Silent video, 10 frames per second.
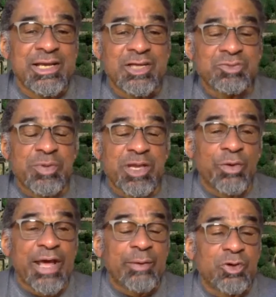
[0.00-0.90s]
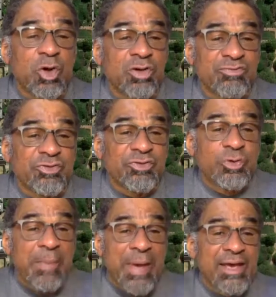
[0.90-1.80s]
as being what I would call a food
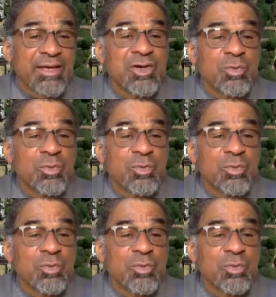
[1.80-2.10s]
mayor.